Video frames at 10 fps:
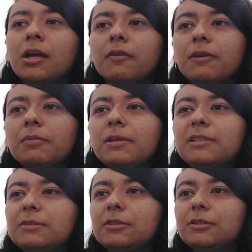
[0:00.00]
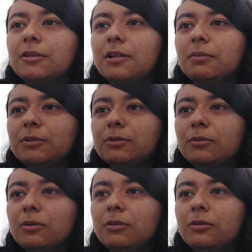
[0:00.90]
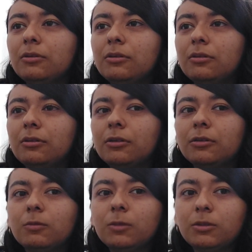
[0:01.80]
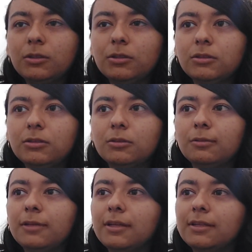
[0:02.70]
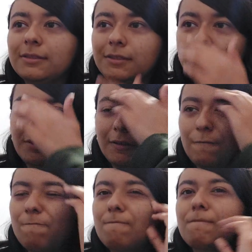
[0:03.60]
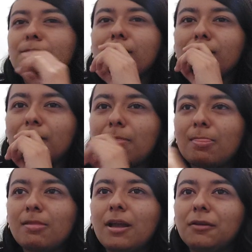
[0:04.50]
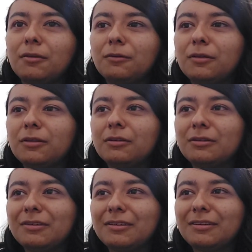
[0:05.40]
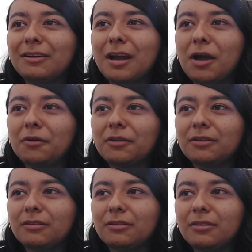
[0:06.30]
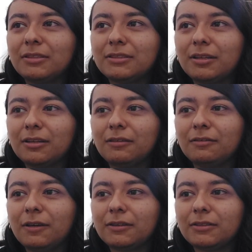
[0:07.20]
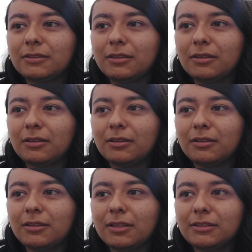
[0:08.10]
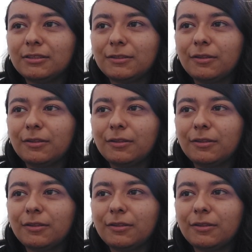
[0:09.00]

If he beats Nostradamus, wouldn't, won't our school be legendary? Mm, I do wonder how this is gonna affect uh, Denji's